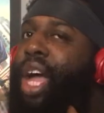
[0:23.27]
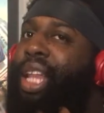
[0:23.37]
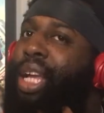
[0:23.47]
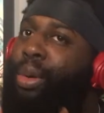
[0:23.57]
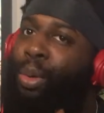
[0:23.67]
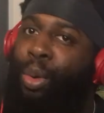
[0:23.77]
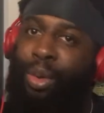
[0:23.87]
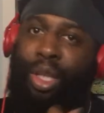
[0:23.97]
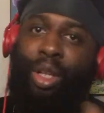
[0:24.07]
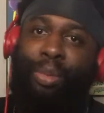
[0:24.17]
I think
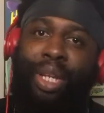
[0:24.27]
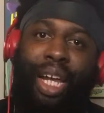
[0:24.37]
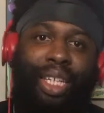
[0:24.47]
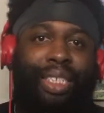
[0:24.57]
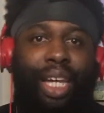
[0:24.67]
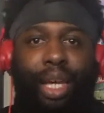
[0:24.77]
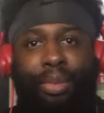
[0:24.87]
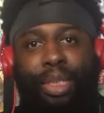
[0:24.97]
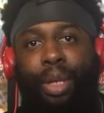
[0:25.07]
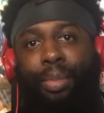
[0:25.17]
it's going to be like a time
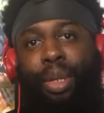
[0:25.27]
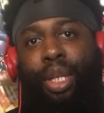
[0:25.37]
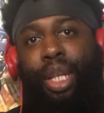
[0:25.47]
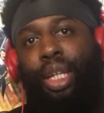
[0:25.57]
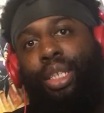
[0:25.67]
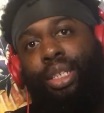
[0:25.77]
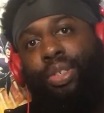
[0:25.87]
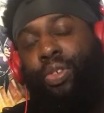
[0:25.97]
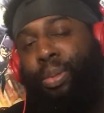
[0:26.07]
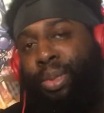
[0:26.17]
step and a like
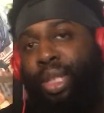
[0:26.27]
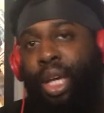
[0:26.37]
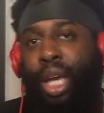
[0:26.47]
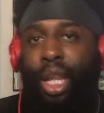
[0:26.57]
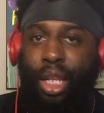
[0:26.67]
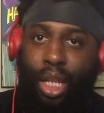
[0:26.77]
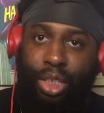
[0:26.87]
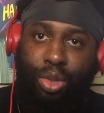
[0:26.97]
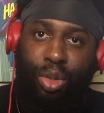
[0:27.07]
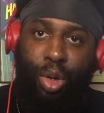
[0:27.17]
description to
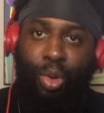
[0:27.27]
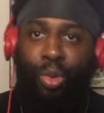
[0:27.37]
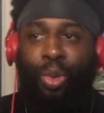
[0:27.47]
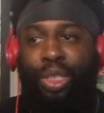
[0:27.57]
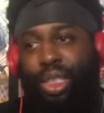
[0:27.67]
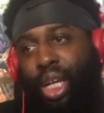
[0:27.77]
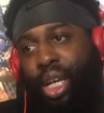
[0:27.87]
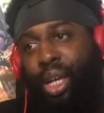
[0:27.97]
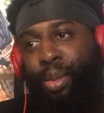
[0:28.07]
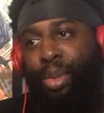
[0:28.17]
let you know what
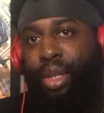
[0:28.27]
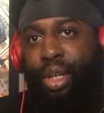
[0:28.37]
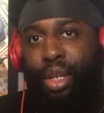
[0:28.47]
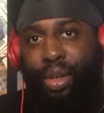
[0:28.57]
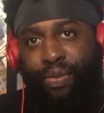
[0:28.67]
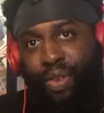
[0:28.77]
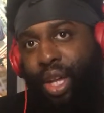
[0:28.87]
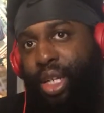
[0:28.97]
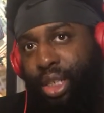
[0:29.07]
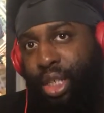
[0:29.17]
time the
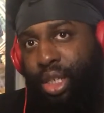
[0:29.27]
Flash